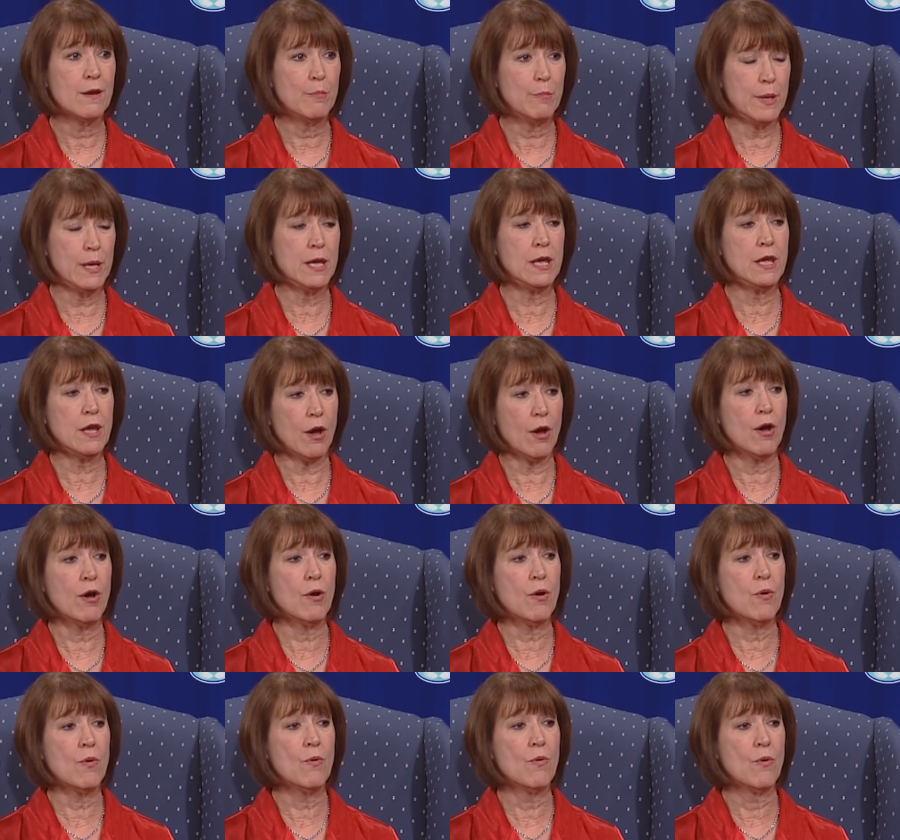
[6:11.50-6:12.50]
P
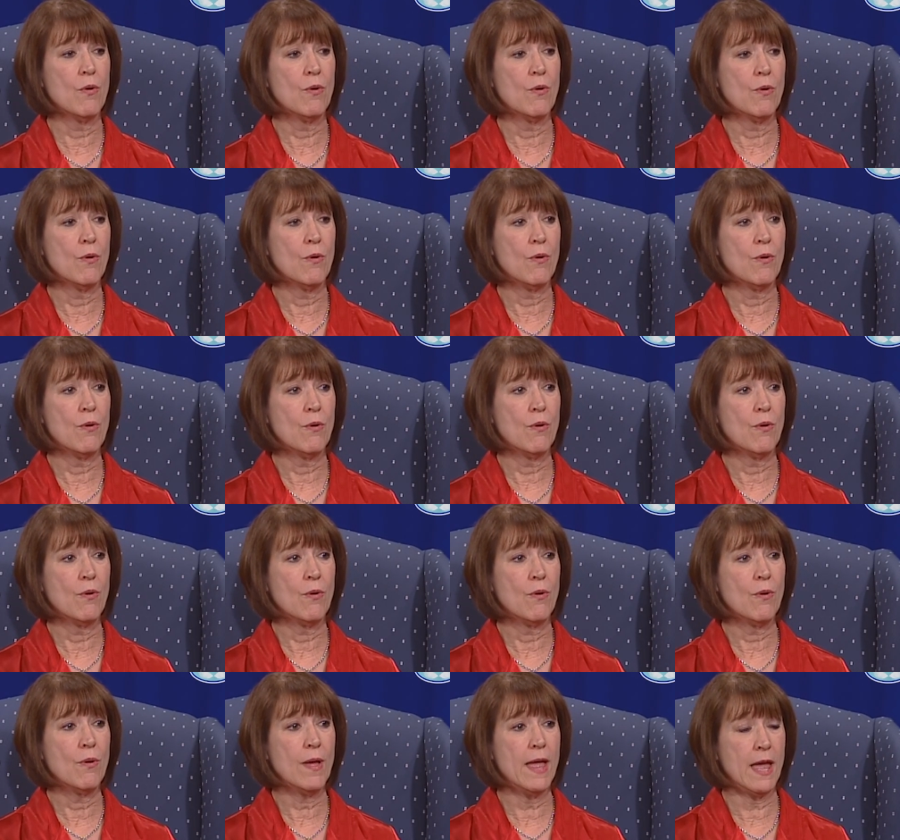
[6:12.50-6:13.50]
O
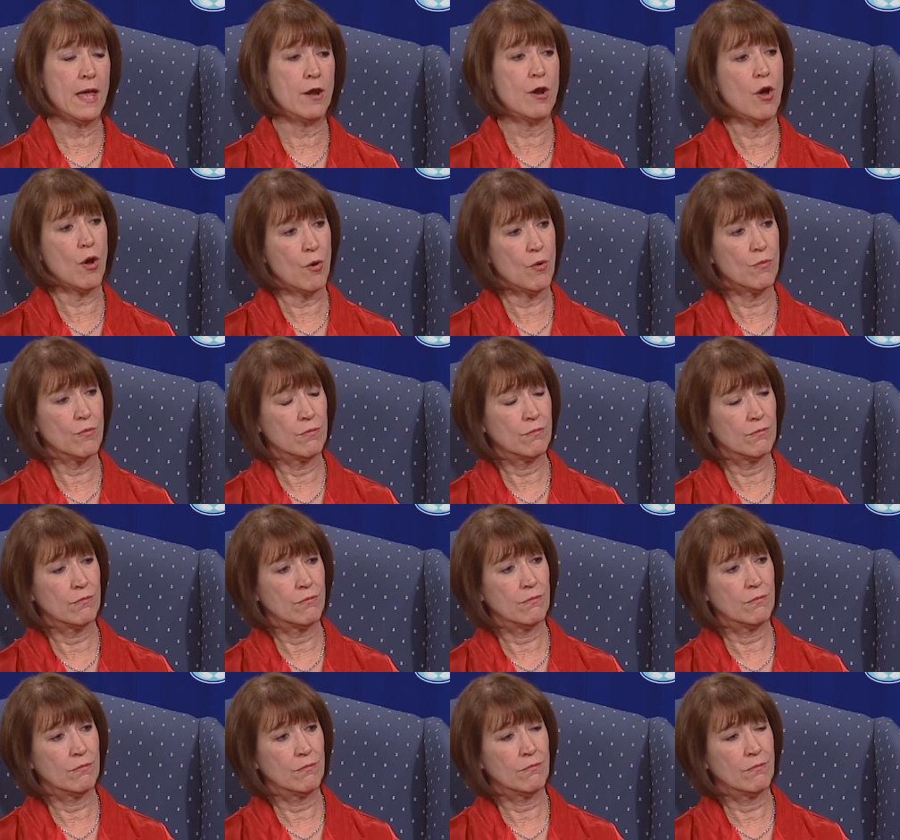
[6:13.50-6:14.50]
N O.
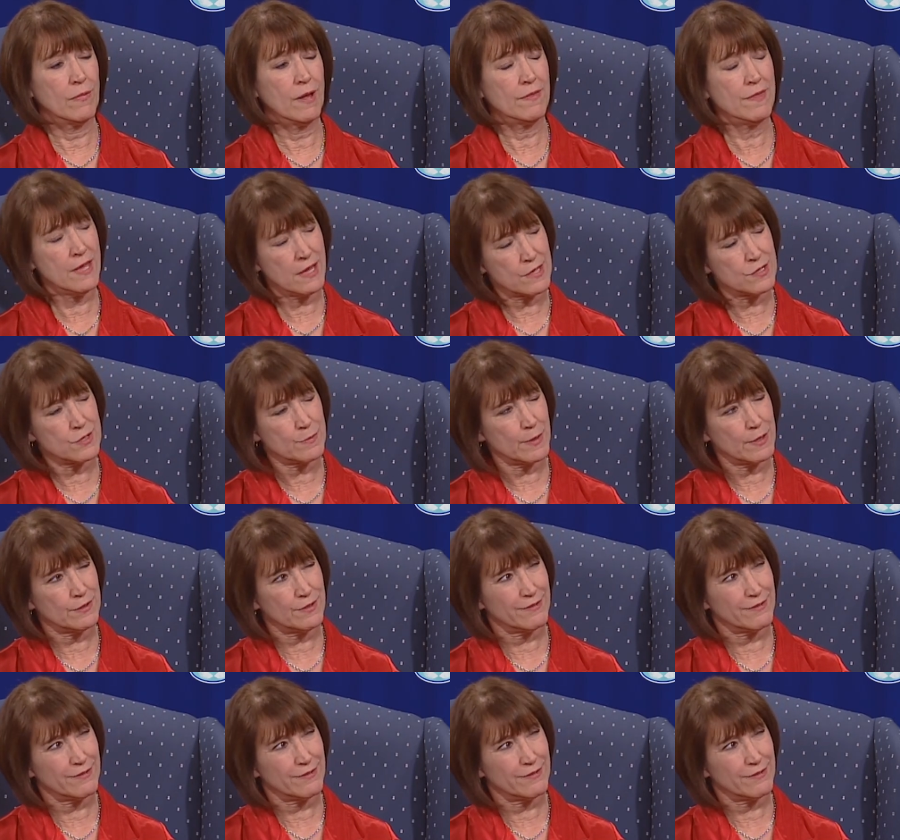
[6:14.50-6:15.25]
Right. I think I spelled